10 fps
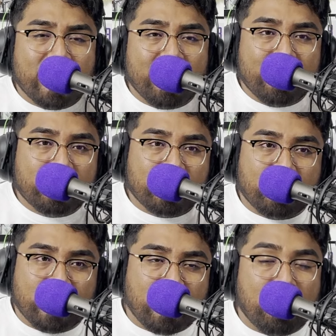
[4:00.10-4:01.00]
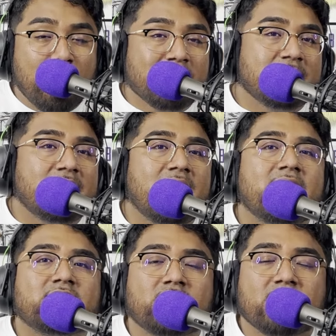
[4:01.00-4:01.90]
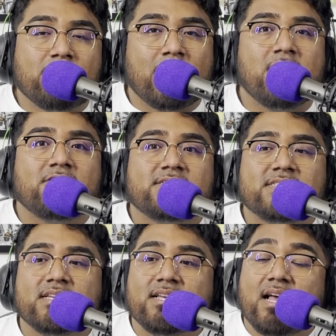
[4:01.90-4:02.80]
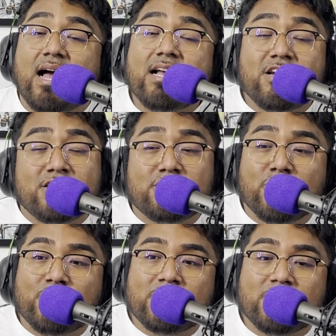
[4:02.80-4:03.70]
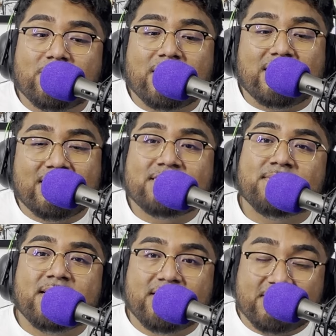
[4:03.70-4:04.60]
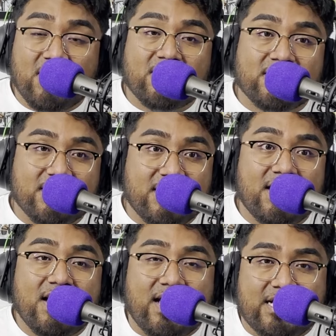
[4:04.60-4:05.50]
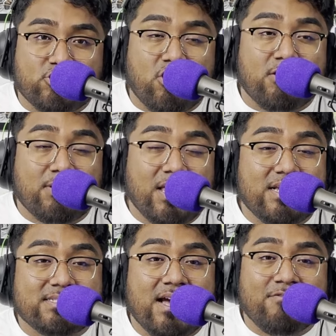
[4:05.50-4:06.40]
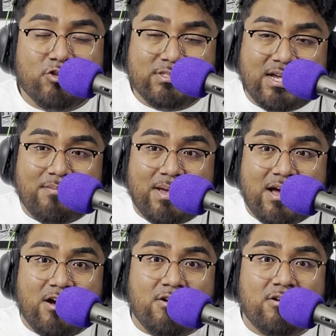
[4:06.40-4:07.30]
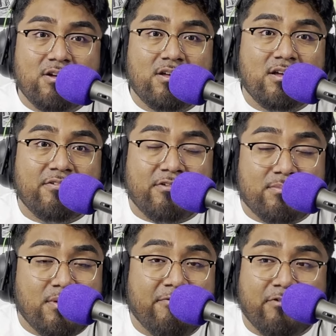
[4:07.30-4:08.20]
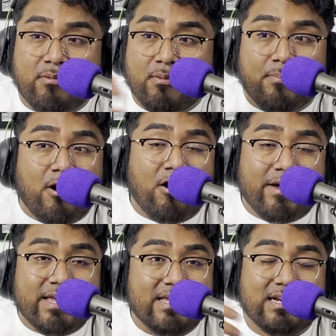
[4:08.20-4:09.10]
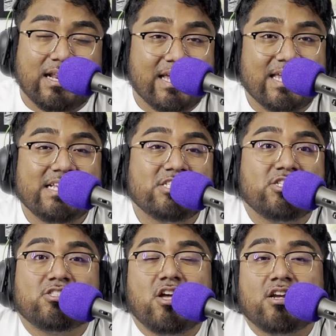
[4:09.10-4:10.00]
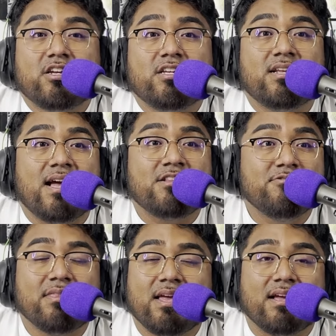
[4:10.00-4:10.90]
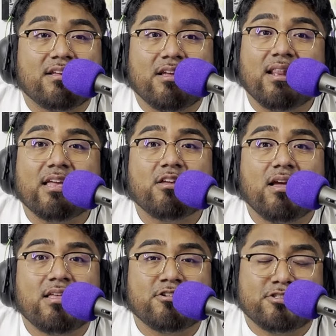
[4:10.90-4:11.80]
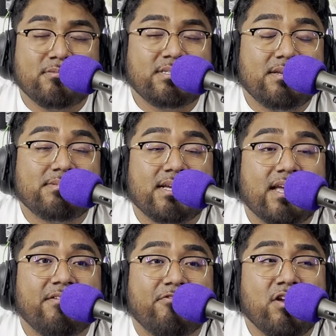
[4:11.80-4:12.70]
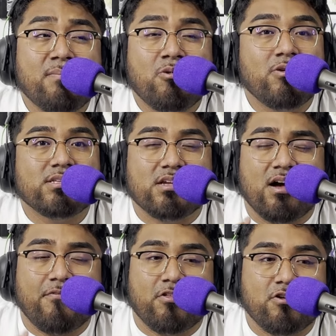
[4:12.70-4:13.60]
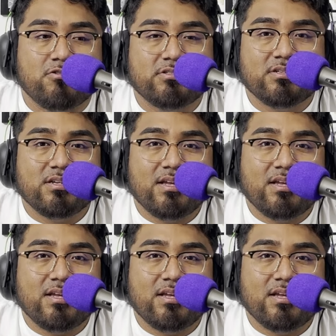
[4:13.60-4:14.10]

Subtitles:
have, you know, posted that during the playoffs, I could have told you that this man is not good at drawing plays after a timeout. From a ball in, like, he's just not good at doing that. Like, there's some teams that get free points off of those,